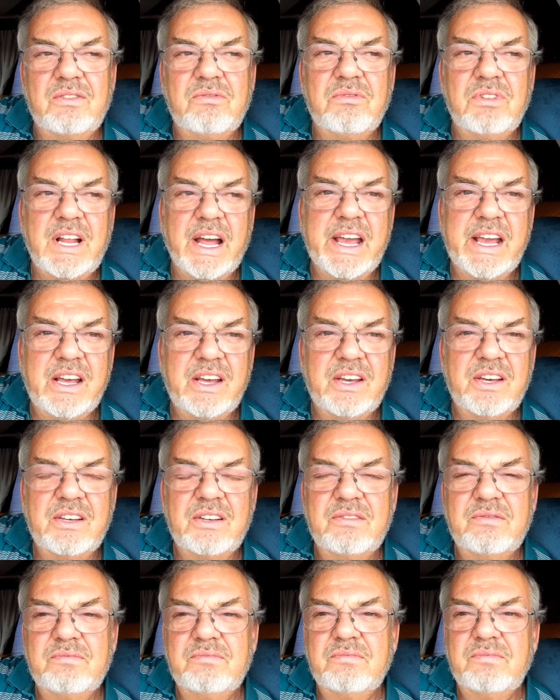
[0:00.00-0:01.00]
Like,
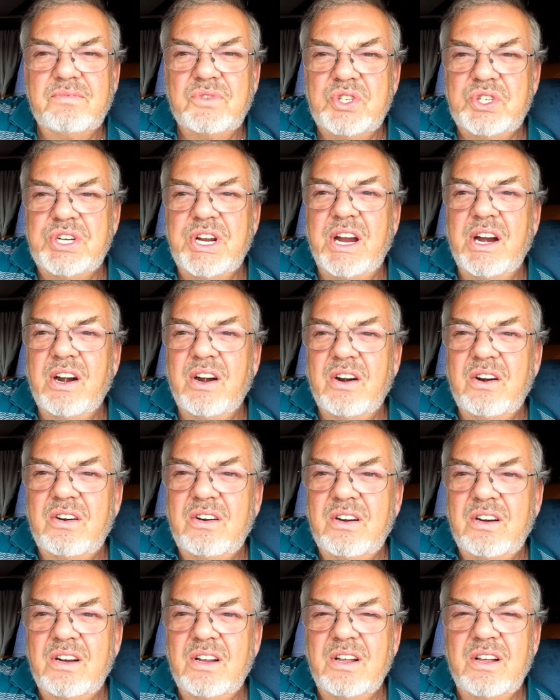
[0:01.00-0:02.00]
share,
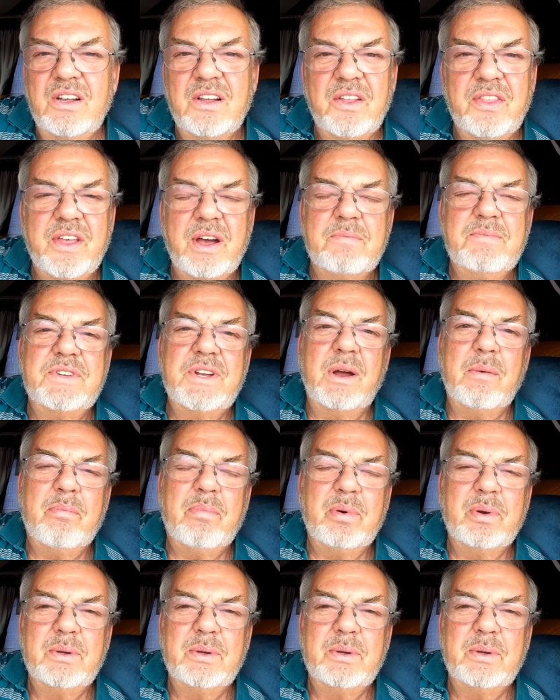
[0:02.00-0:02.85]
thumbs up.